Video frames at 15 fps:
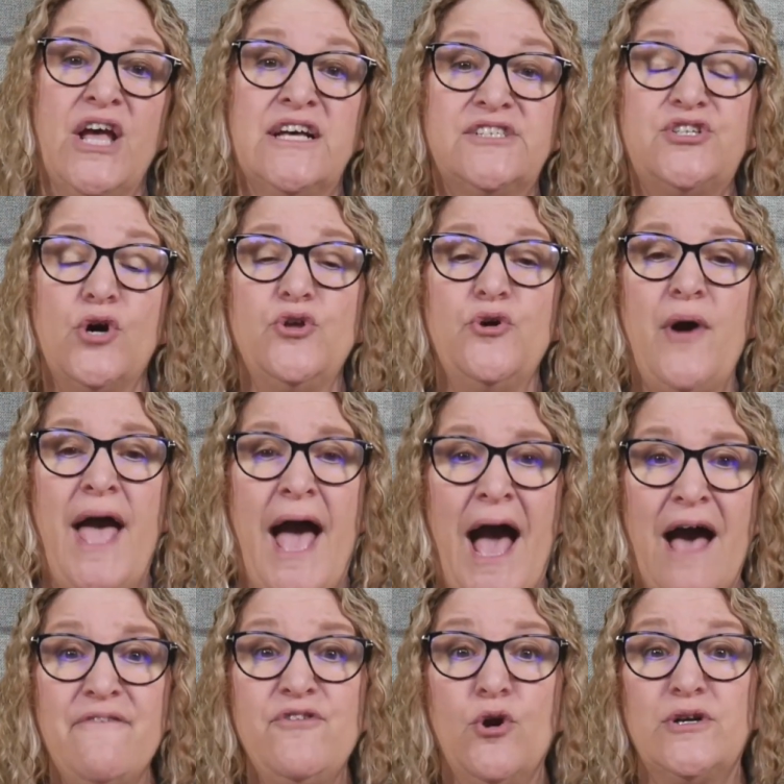So you
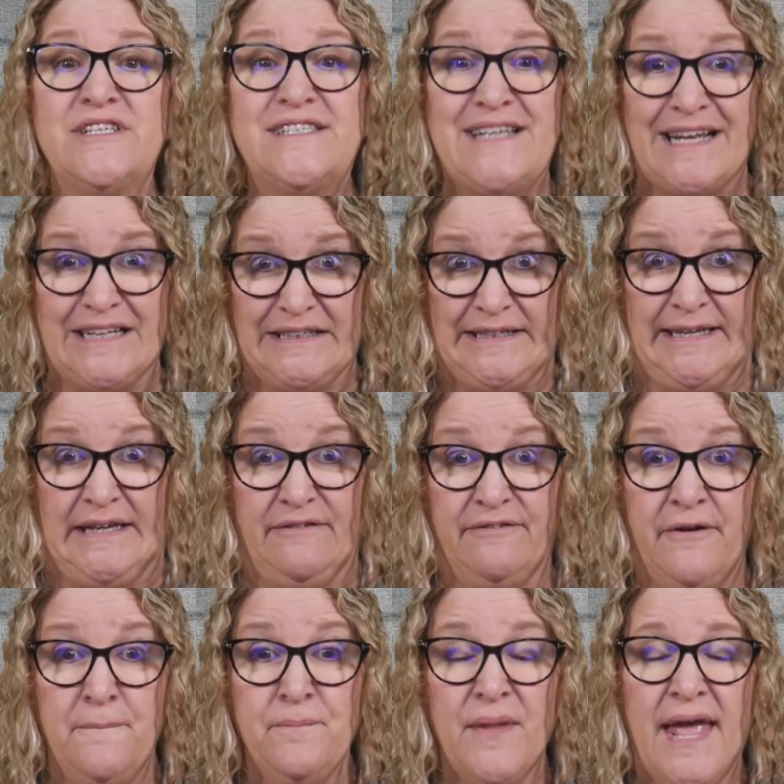have your sick leave,
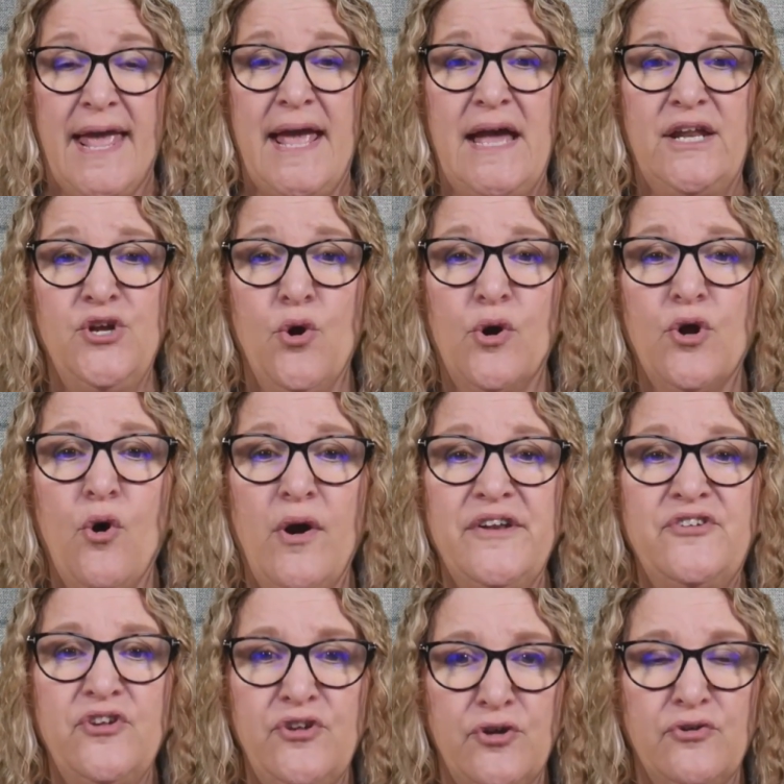and you're going
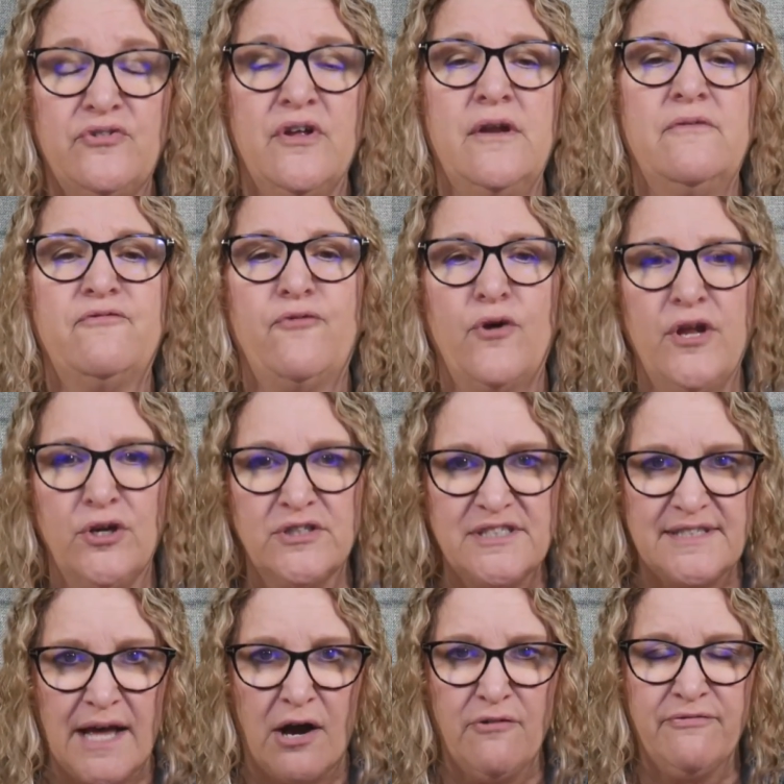to use it for
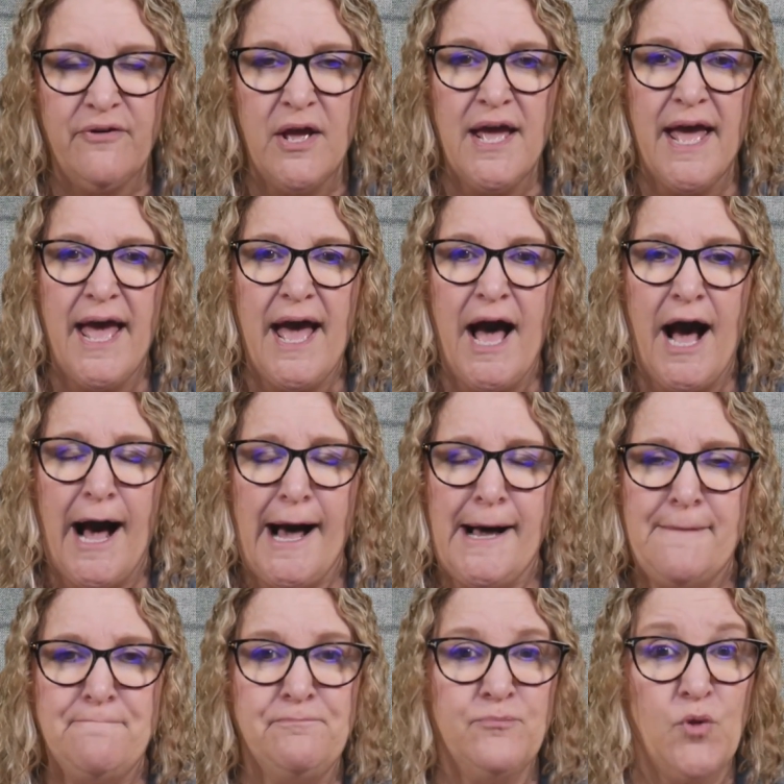yourself
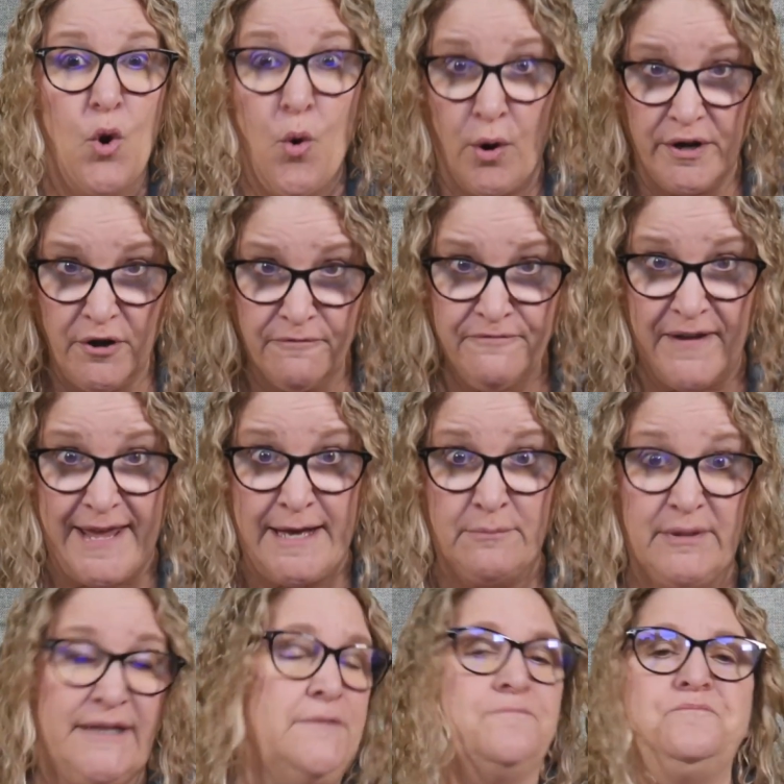or your
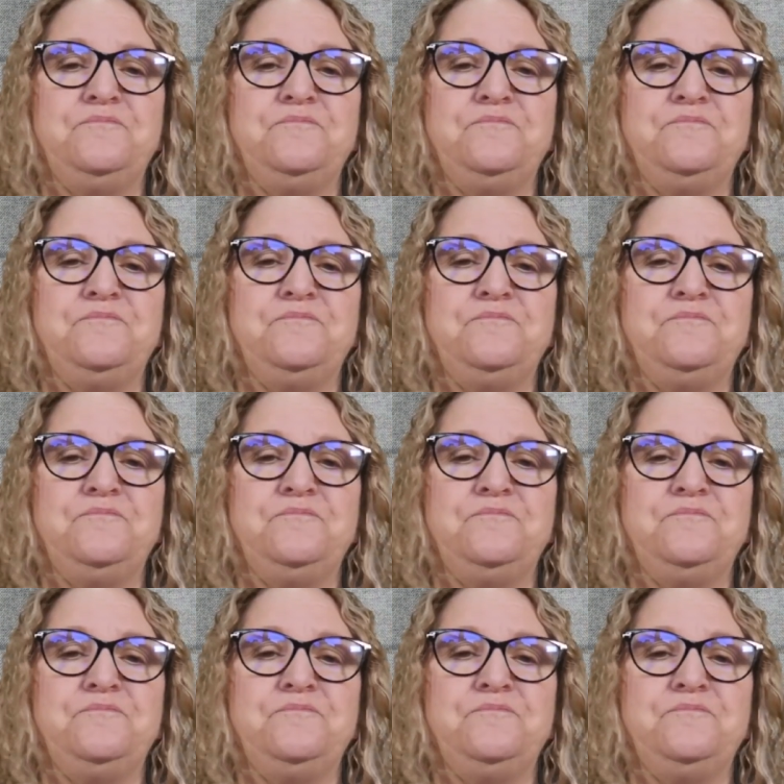family.